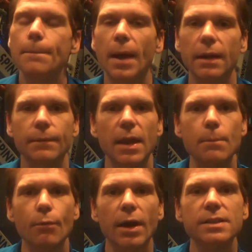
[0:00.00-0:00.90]
but
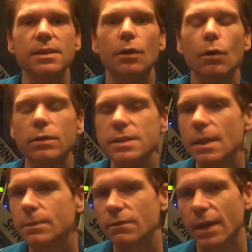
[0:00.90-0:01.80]
embrace the
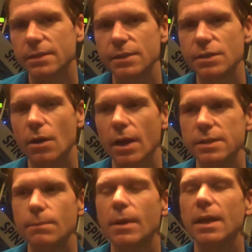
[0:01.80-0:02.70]
concept of
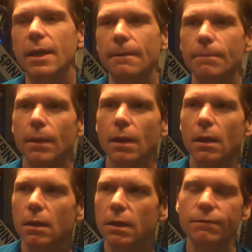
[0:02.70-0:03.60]
exercise, meaning
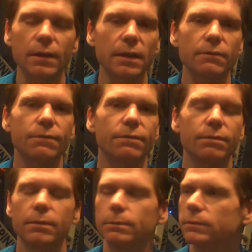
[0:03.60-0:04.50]
if you
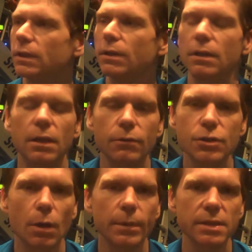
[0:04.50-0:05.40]
live near a
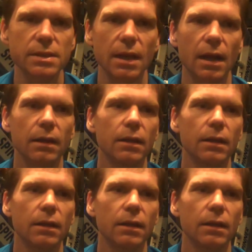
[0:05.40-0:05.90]
shopping centre,